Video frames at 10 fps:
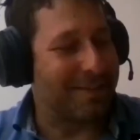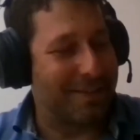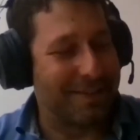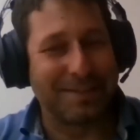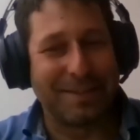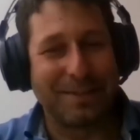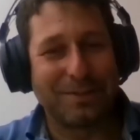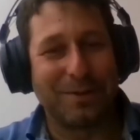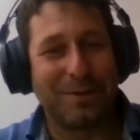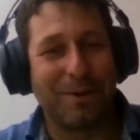listening,
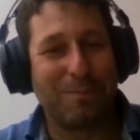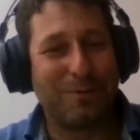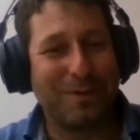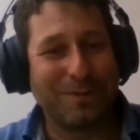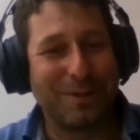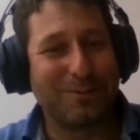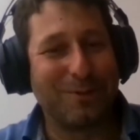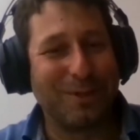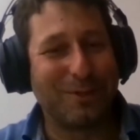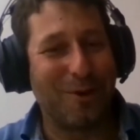so I hope That's she's not
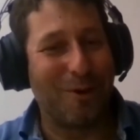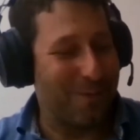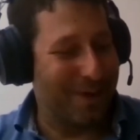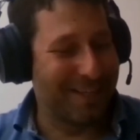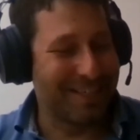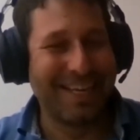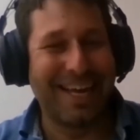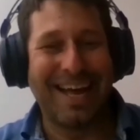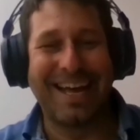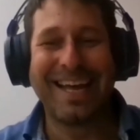great. too disturbing to
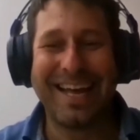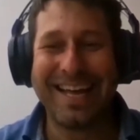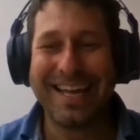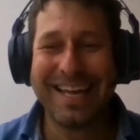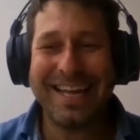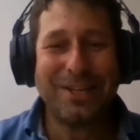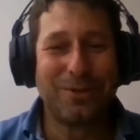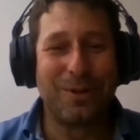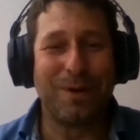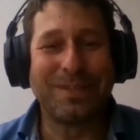
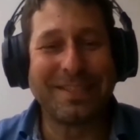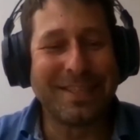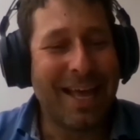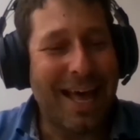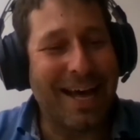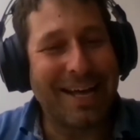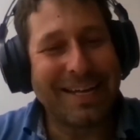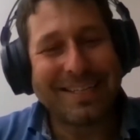the podcast. Uh,